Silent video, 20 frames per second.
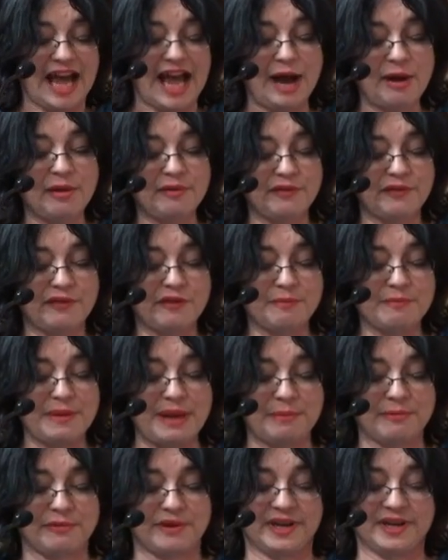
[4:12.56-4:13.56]
However, from
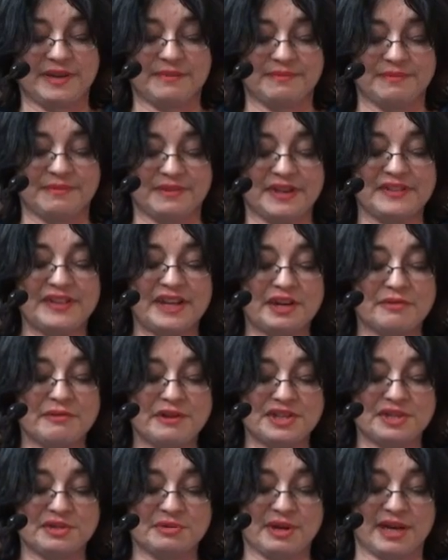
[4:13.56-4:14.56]
memory, in that
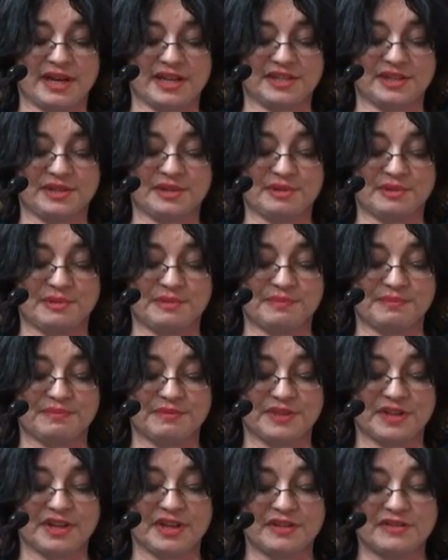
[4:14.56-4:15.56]
original article,
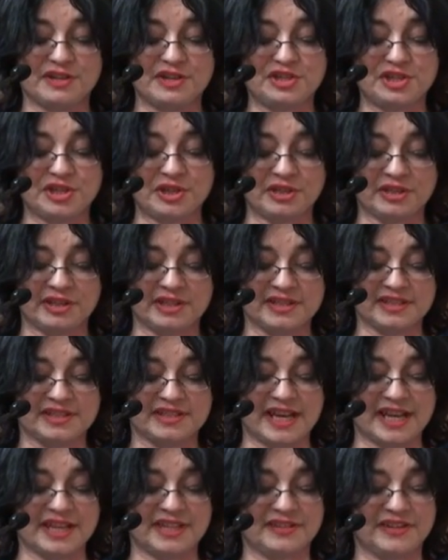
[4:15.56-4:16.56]
the journalist
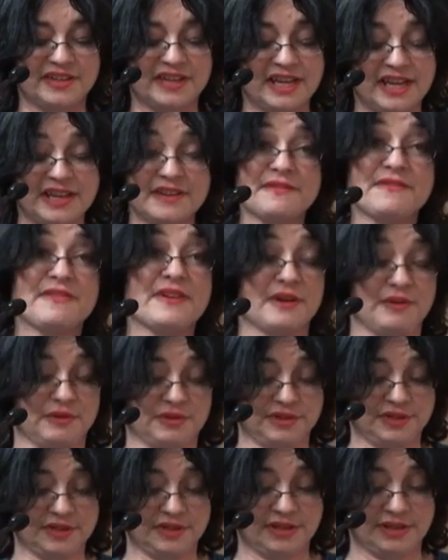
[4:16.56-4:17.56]
stated that he
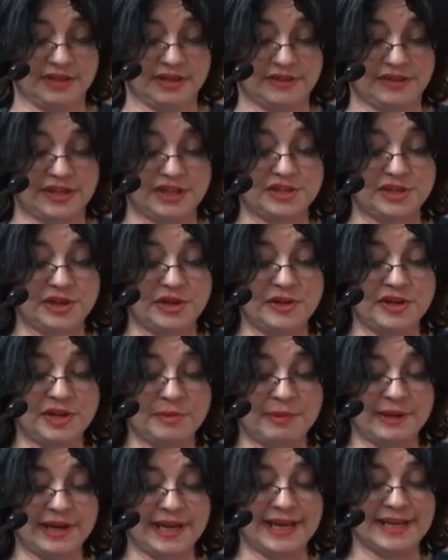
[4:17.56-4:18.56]
felt that
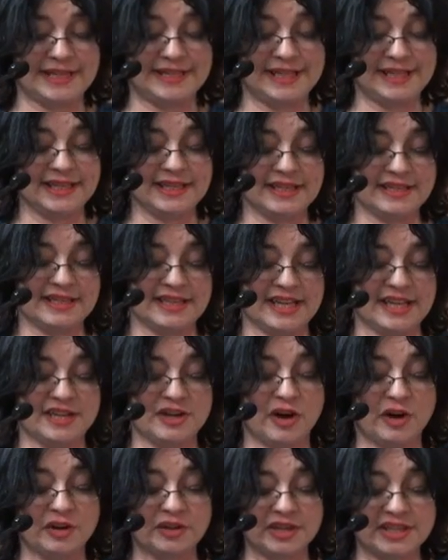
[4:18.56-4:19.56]
Tony Blair did
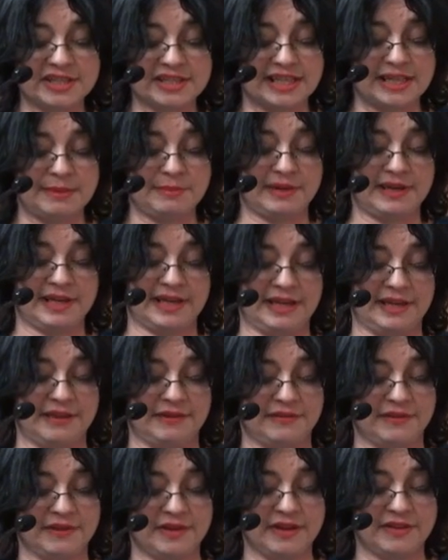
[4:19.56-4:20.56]
indeed honestly
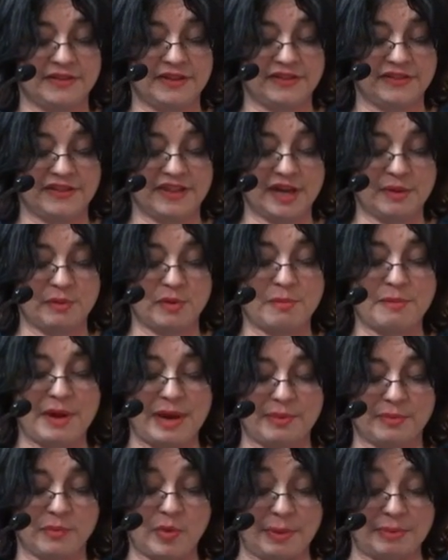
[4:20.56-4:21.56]
believe that there
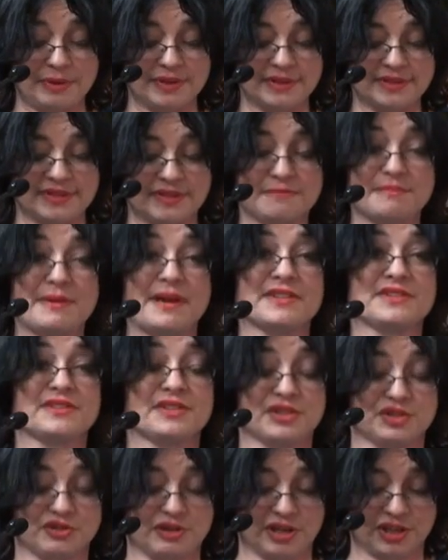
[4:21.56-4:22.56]
were weapons of mass
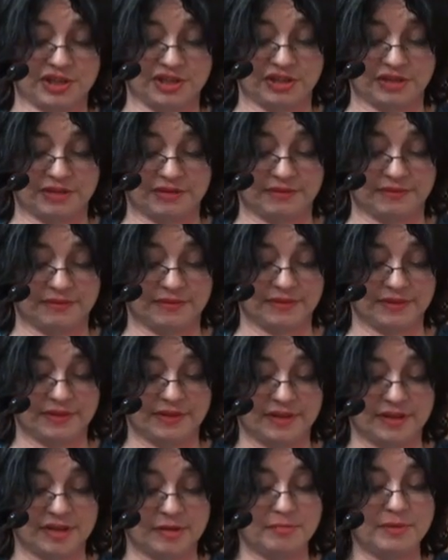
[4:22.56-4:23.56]
destruction.
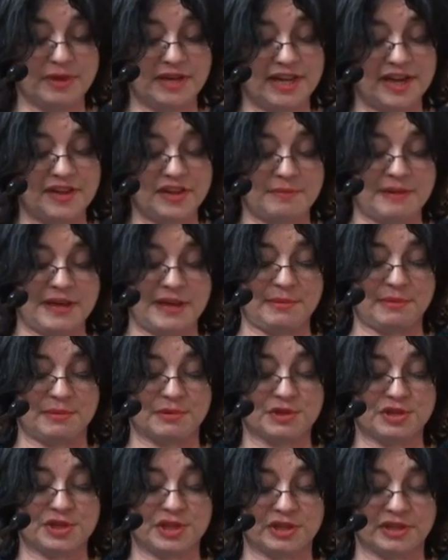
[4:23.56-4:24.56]
Many other
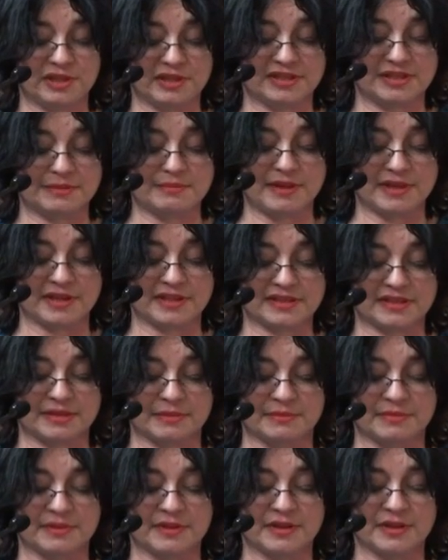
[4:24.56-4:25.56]
people, journalists amongst
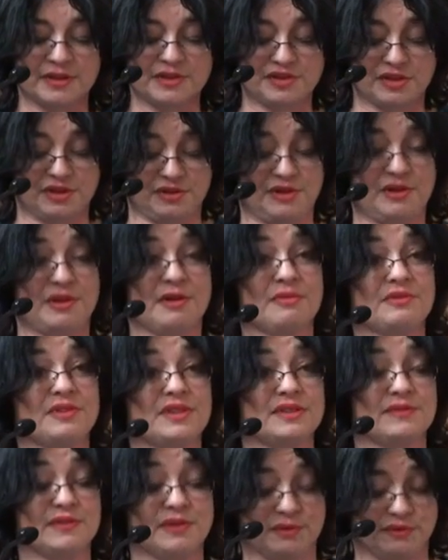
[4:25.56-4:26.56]
them, don't hold
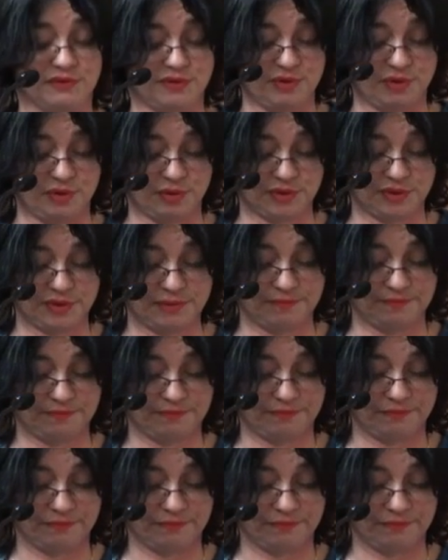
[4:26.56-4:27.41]
this view, of course.